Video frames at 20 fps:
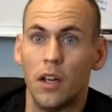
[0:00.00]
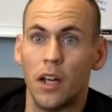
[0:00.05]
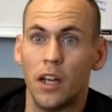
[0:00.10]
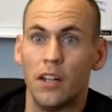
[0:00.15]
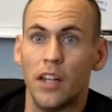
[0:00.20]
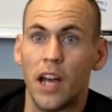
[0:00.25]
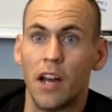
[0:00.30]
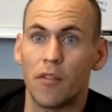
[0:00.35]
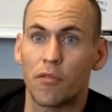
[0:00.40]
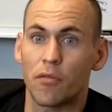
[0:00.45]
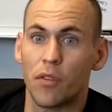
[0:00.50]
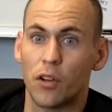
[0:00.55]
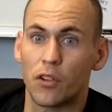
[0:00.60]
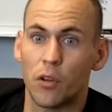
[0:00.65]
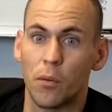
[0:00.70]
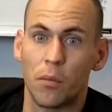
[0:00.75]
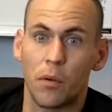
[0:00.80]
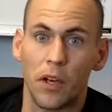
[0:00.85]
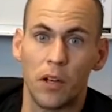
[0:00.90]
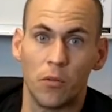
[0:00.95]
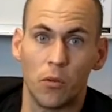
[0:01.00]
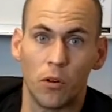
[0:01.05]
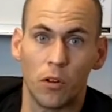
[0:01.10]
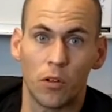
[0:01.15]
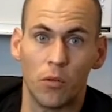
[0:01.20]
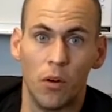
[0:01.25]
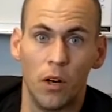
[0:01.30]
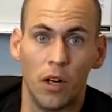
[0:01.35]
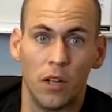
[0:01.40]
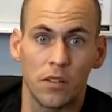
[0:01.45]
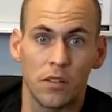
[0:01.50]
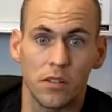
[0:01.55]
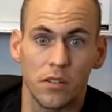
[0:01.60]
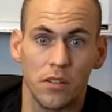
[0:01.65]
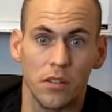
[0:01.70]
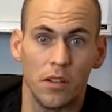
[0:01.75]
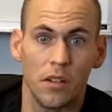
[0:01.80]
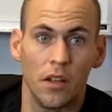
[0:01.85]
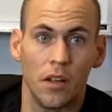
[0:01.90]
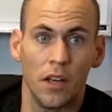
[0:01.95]
and that frontal plane work was,
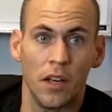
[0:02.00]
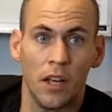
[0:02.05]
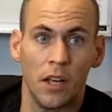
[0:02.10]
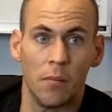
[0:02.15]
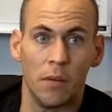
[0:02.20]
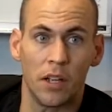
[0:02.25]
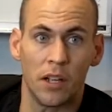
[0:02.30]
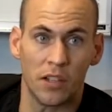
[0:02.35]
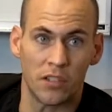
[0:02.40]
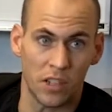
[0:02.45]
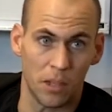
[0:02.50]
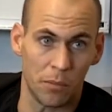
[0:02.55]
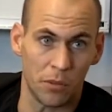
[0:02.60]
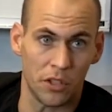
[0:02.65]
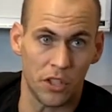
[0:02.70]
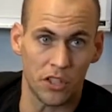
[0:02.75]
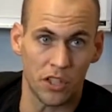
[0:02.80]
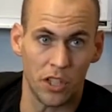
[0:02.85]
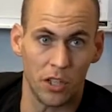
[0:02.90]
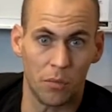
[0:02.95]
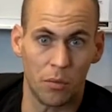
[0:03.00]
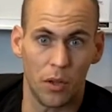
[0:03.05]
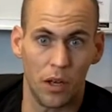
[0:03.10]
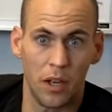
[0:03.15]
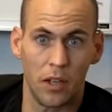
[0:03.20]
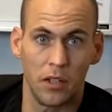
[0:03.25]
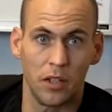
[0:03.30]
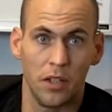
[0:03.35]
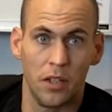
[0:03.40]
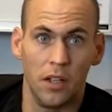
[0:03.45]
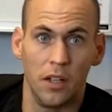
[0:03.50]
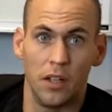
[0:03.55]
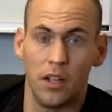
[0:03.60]
and because of the position he played,